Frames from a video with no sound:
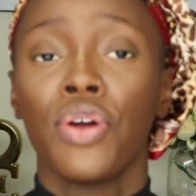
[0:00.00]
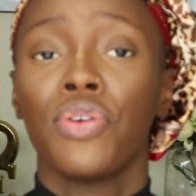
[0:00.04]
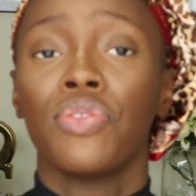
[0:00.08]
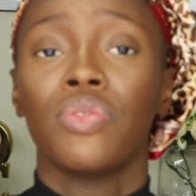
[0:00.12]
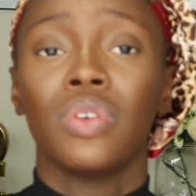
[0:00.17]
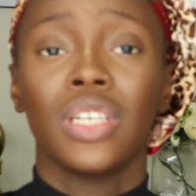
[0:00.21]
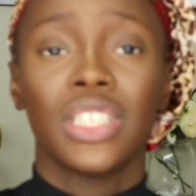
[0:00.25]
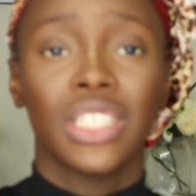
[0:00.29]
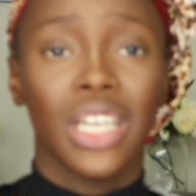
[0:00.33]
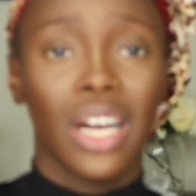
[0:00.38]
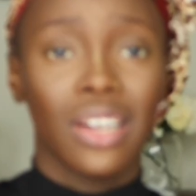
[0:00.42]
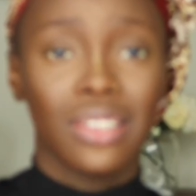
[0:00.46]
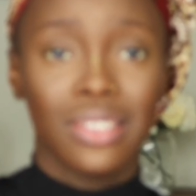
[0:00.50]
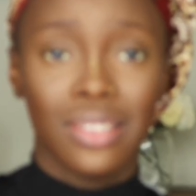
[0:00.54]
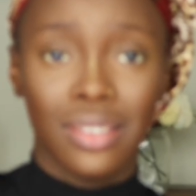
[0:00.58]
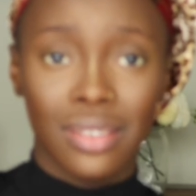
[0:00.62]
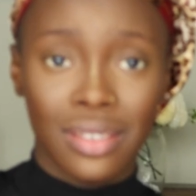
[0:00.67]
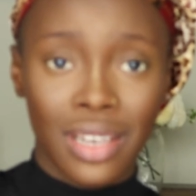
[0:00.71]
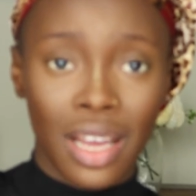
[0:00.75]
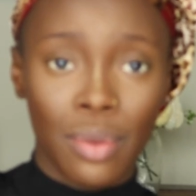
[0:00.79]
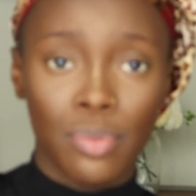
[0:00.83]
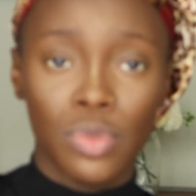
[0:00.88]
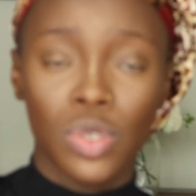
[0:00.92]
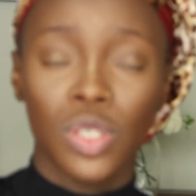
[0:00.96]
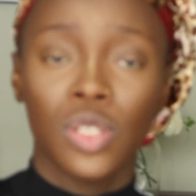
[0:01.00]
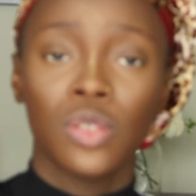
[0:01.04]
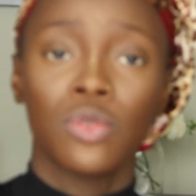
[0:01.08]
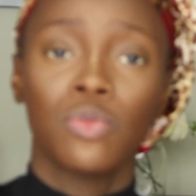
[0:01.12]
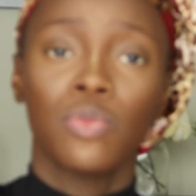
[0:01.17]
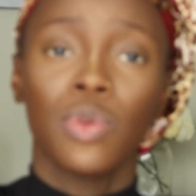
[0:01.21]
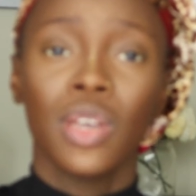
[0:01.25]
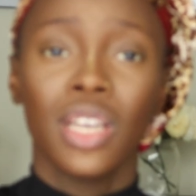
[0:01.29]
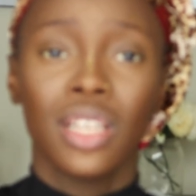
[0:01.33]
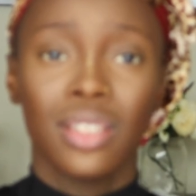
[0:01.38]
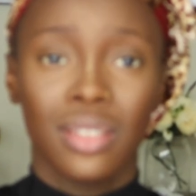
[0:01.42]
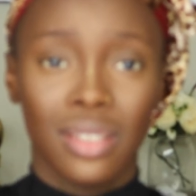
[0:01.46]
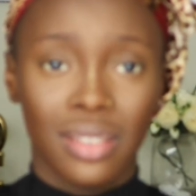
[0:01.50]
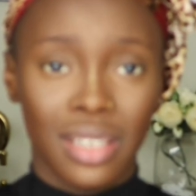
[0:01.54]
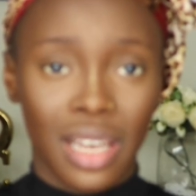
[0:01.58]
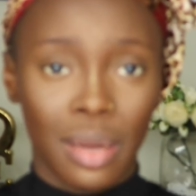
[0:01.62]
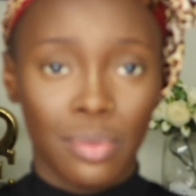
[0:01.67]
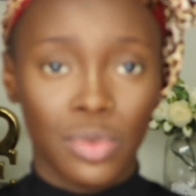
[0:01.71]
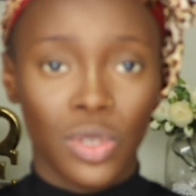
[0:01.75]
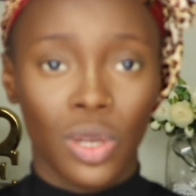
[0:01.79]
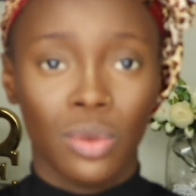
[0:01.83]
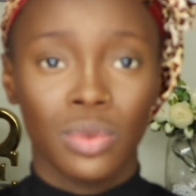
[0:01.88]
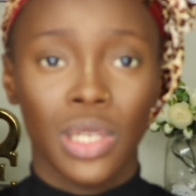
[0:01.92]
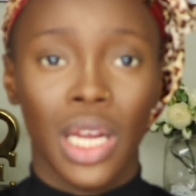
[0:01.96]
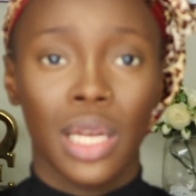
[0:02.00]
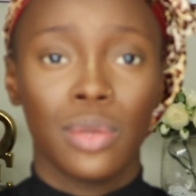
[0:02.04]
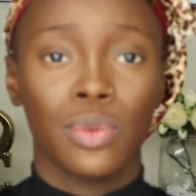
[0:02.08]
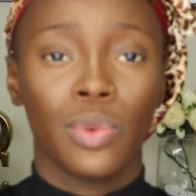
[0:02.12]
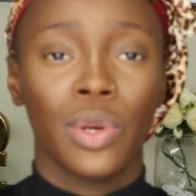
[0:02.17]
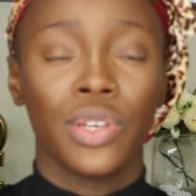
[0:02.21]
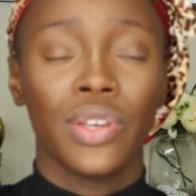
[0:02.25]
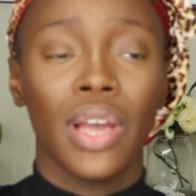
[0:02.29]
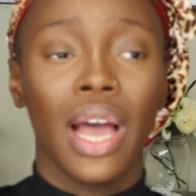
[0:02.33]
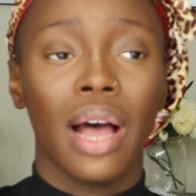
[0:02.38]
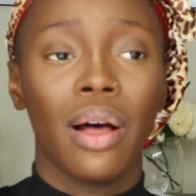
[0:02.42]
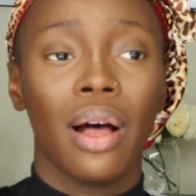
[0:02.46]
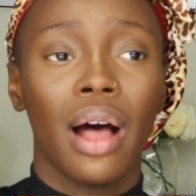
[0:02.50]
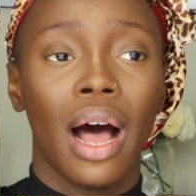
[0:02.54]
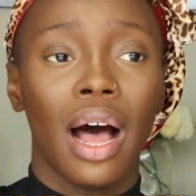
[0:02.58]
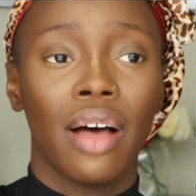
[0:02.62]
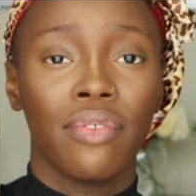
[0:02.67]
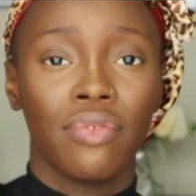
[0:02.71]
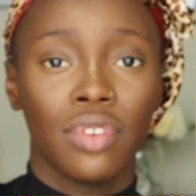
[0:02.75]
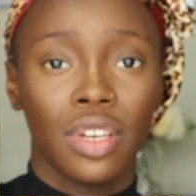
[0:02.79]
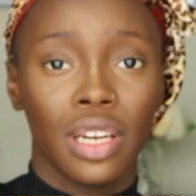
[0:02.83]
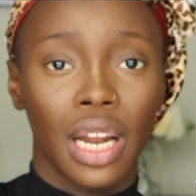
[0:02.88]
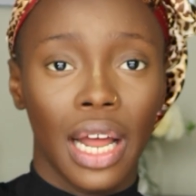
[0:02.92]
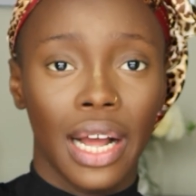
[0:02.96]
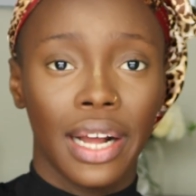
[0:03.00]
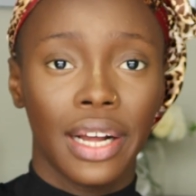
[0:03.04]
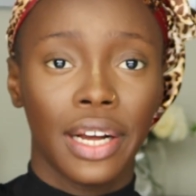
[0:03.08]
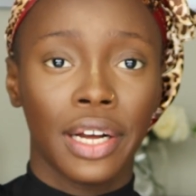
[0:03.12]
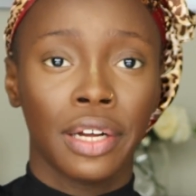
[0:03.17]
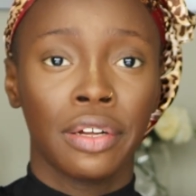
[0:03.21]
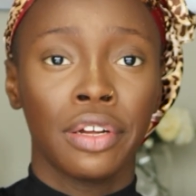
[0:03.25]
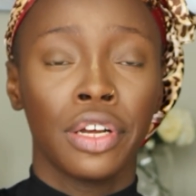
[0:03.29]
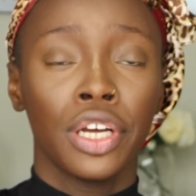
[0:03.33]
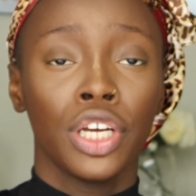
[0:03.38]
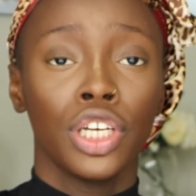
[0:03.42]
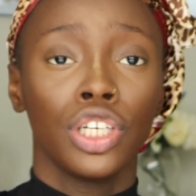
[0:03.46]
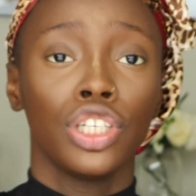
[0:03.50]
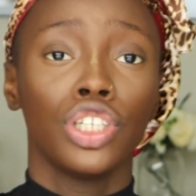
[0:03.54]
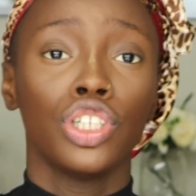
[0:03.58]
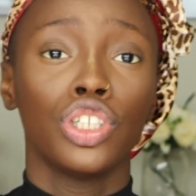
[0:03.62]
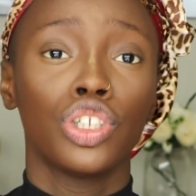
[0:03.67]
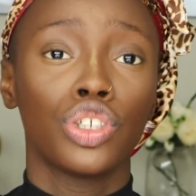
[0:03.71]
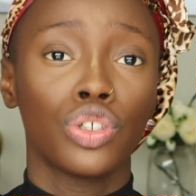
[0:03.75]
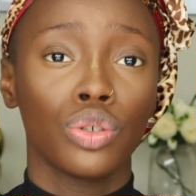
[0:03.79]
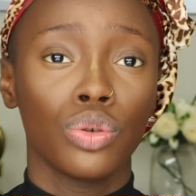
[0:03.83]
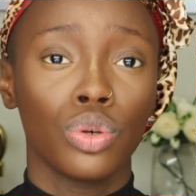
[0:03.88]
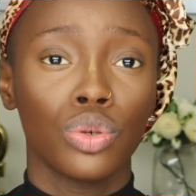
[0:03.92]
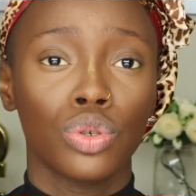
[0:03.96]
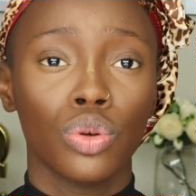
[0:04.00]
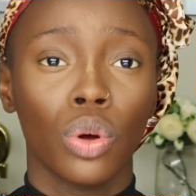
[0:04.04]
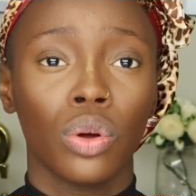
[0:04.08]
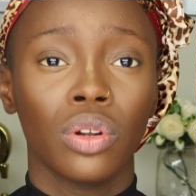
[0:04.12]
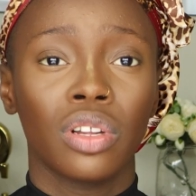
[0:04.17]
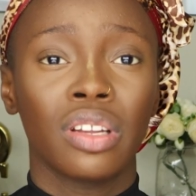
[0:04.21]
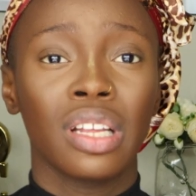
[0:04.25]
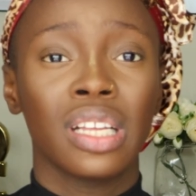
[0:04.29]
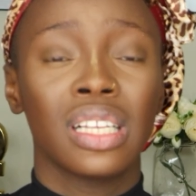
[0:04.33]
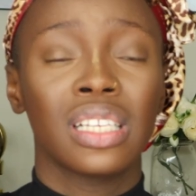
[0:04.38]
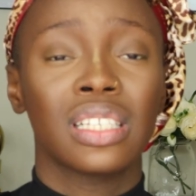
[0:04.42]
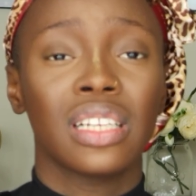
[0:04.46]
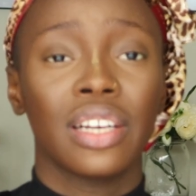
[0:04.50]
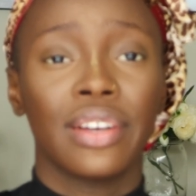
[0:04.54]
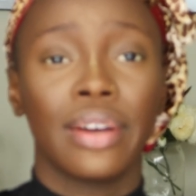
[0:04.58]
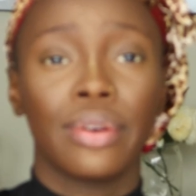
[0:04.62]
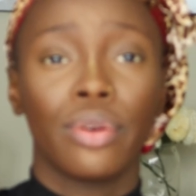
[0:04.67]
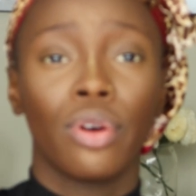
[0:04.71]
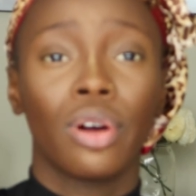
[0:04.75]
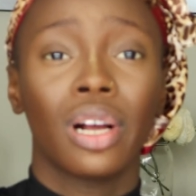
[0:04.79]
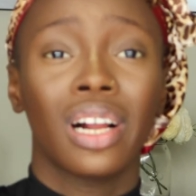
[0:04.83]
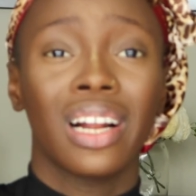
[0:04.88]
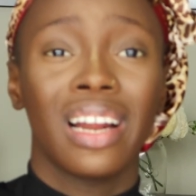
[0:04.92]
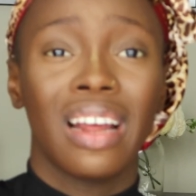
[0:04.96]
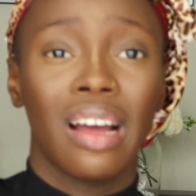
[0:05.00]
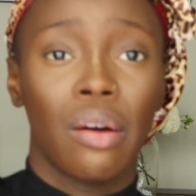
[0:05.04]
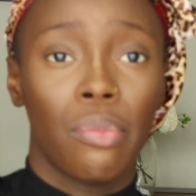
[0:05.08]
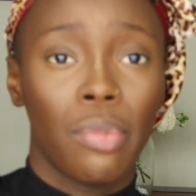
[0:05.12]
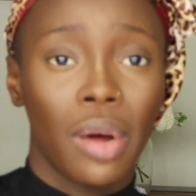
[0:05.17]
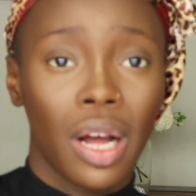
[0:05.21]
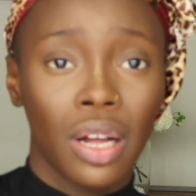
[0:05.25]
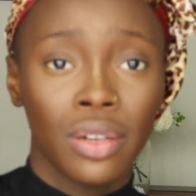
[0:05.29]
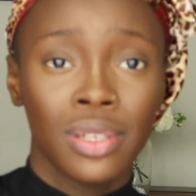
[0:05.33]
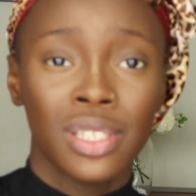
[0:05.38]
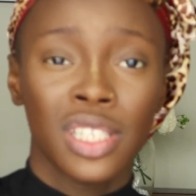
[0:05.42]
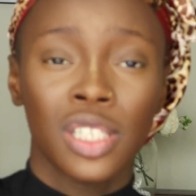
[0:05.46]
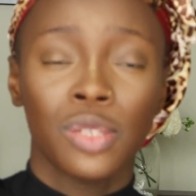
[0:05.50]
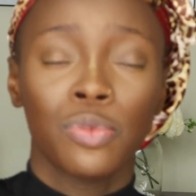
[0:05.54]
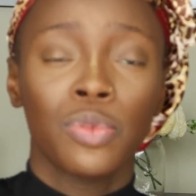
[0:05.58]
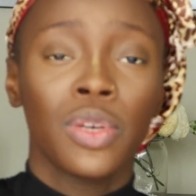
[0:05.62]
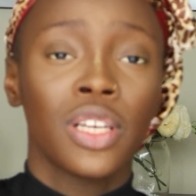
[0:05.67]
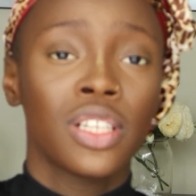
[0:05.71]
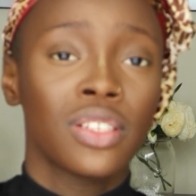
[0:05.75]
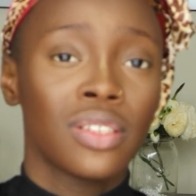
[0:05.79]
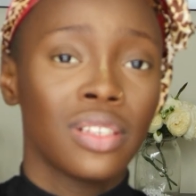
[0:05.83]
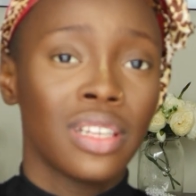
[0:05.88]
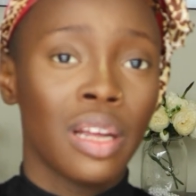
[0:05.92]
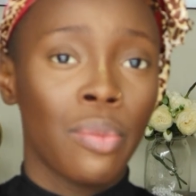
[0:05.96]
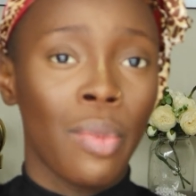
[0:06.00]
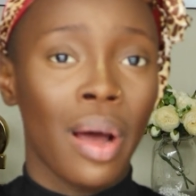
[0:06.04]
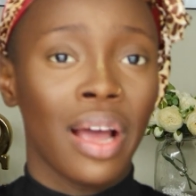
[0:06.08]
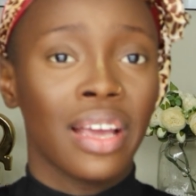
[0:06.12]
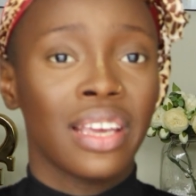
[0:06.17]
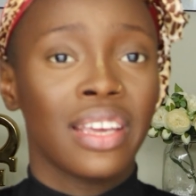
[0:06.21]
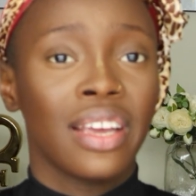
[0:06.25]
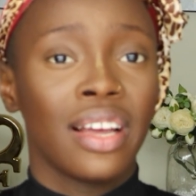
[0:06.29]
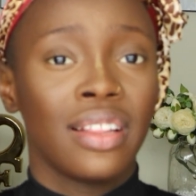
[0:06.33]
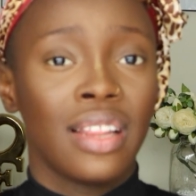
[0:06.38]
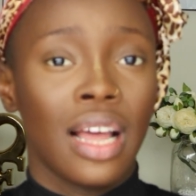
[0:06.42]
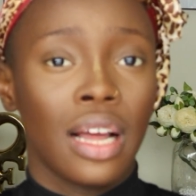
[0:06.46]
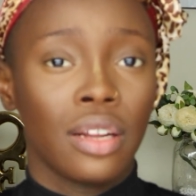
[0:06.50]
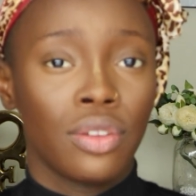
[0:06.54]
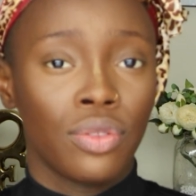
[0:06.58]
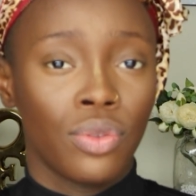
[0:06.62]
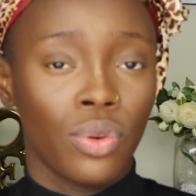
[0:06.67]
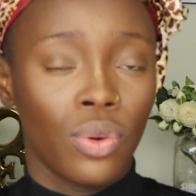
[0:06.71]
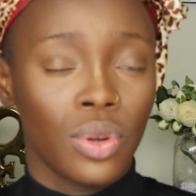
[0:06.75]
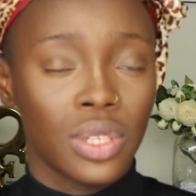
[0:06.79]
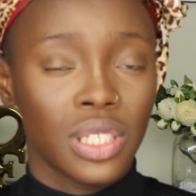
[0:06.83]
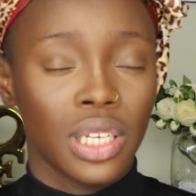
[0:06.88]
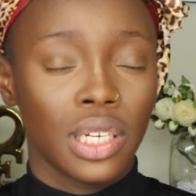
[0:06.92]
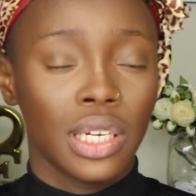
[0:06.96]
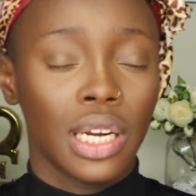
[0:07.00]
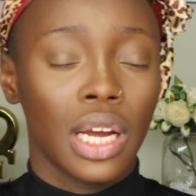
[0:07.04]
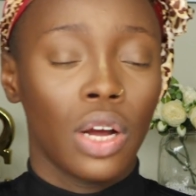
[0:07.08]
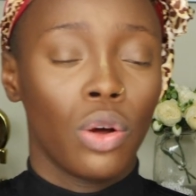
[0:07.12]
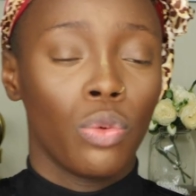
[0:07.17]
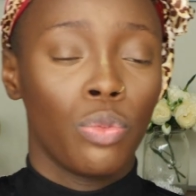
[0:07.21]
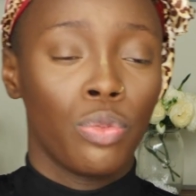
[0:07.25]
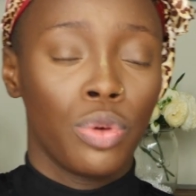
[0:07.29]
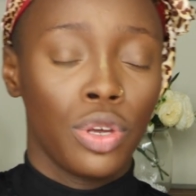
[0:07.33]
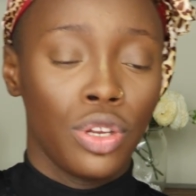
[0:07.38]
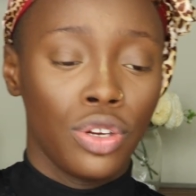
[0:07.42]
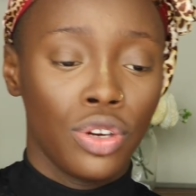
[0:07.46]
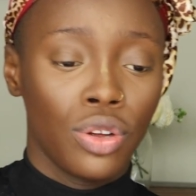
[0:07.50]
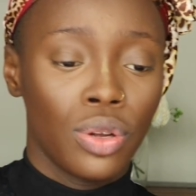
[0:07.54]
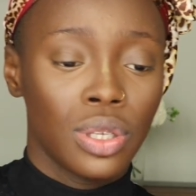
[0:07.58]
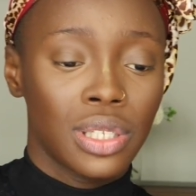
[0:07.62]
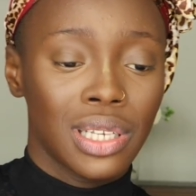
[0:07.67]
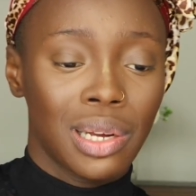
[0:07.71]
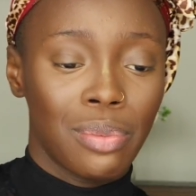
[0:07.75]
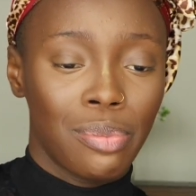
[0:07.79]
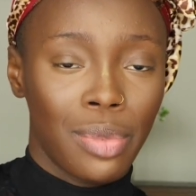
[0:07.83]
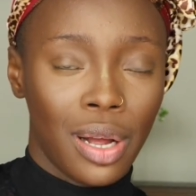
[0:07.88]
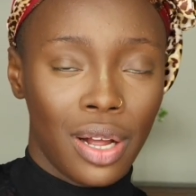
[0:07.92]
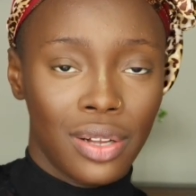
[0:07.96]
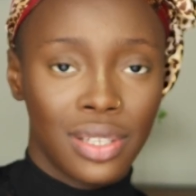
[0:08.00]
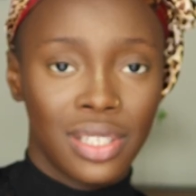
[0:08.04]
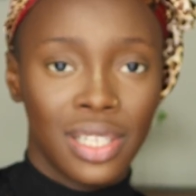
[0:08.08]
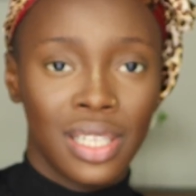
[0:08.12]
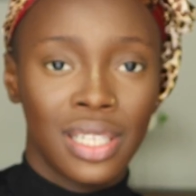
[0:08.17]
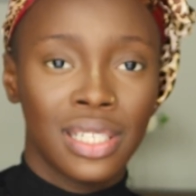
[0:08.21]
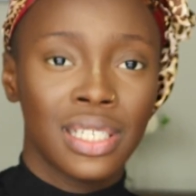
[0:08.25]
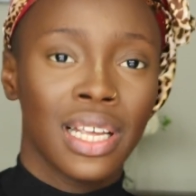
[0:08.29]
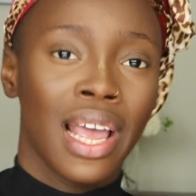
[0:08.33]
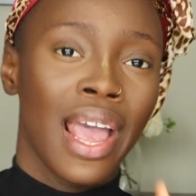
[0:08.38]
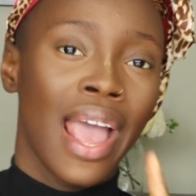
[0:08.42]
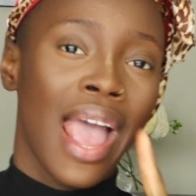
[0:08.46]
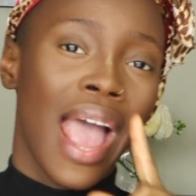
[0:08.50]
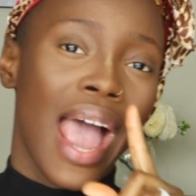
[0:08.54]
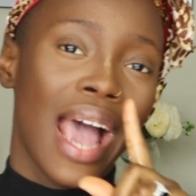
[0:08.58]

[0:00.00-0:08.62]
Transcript: Reach out to them, speak to them. Sometimes when you're having like issues or things that you're not clear about, speak to them and hear their thoughts and their opinions about it.